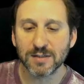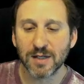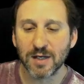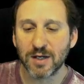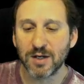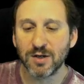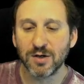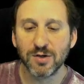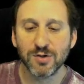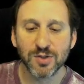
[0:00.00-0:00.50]
Like
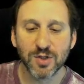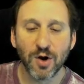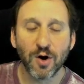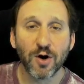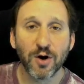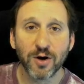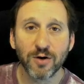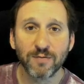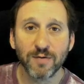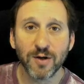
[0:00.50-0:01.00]
you can use the
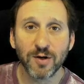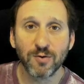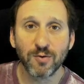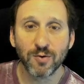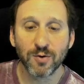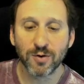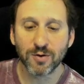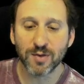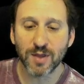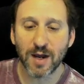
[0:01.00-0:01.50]
auto
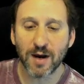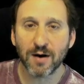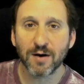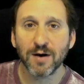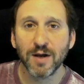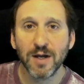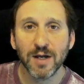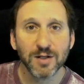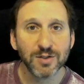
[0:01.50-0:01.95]
recorder there